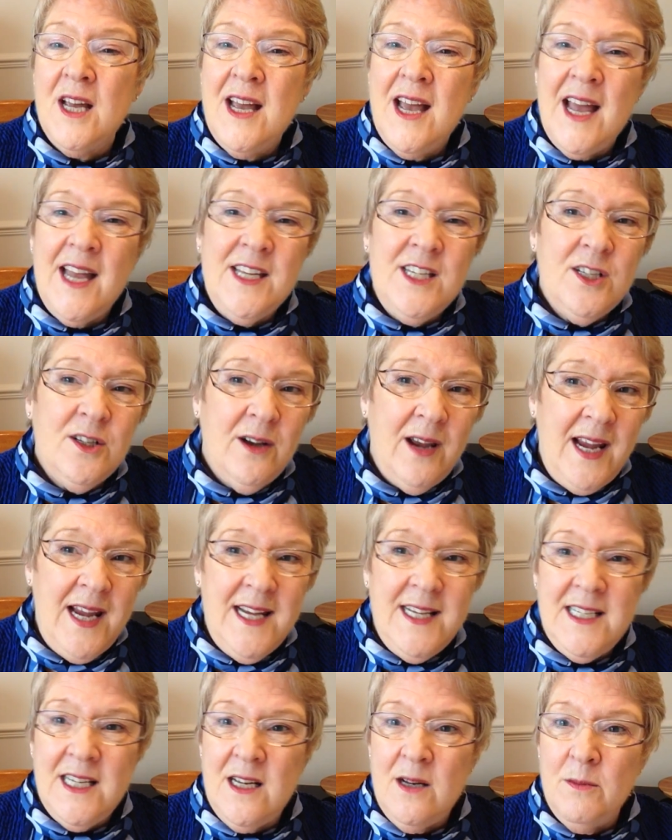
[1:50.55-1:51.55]
and to
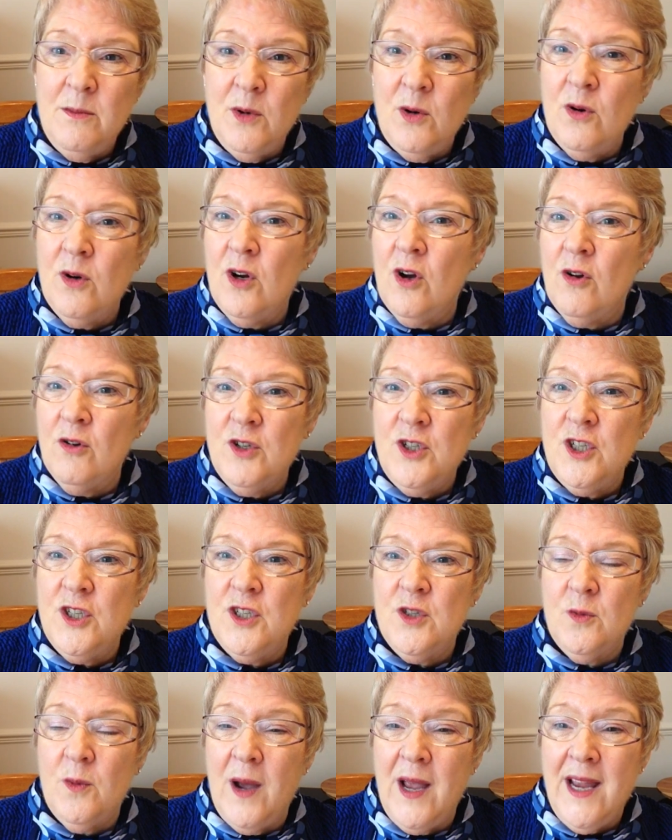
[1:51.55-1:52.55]
eat in a more
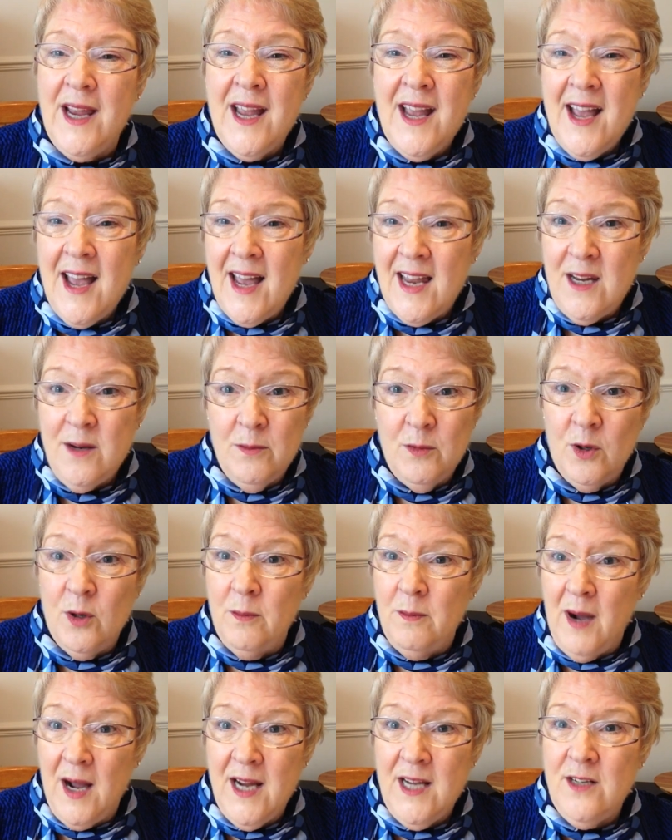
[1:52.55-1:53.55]
conscious way and a more
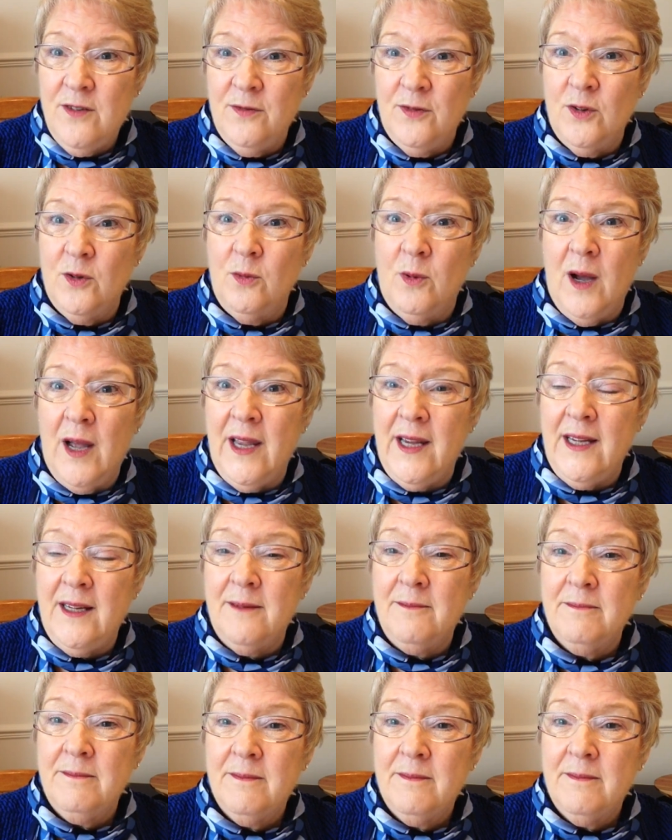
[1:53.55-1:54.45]
mindful way.